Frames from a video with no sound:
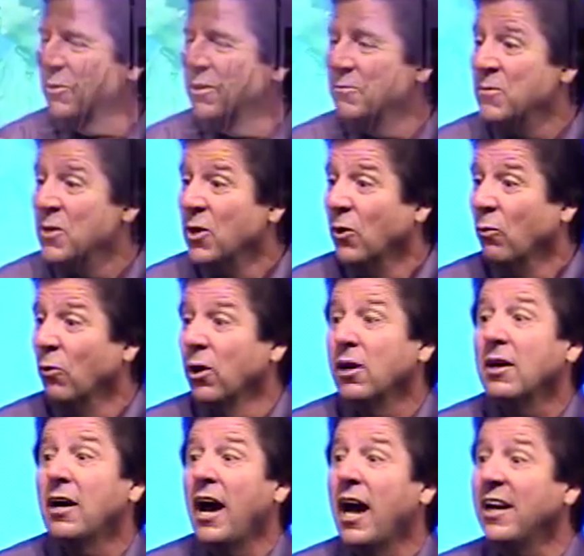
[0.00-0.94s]
one
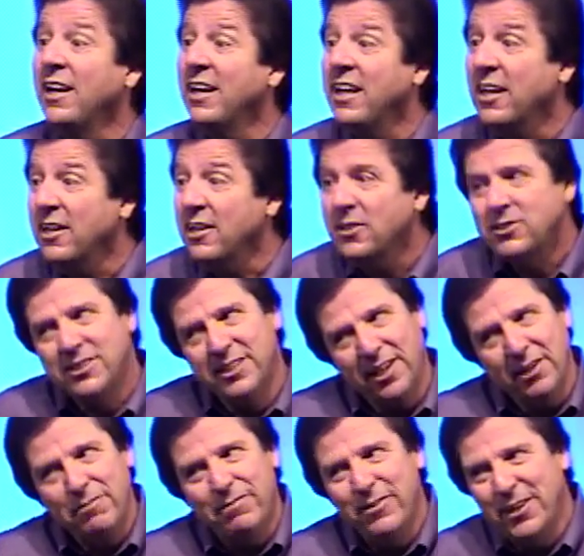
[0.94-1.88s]
where God leads,
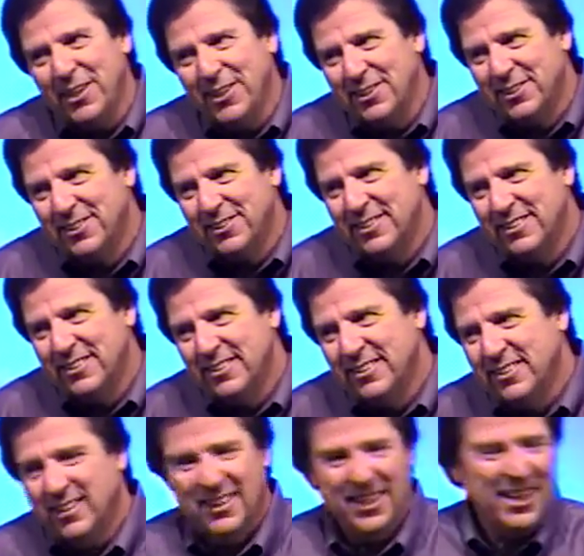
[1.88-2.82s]
He feeds.
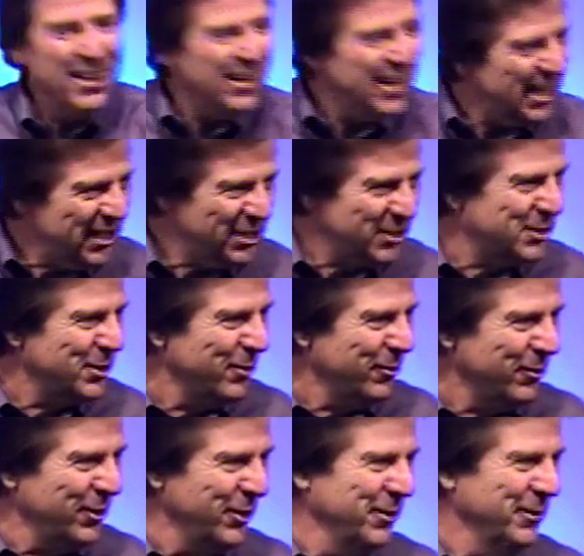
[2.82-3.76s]
Ah, it is so
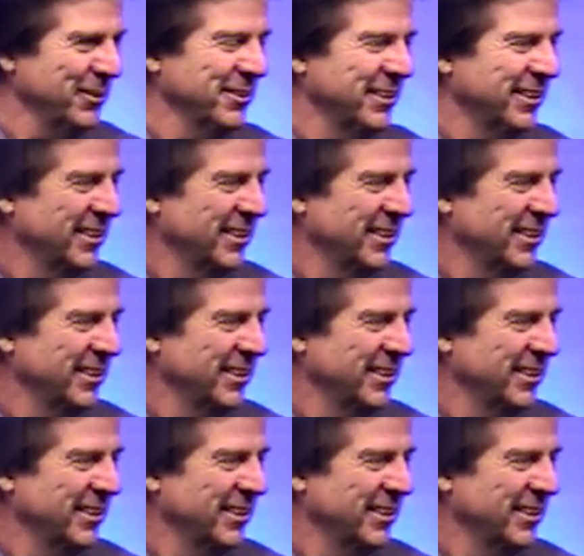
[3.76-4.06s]
cute.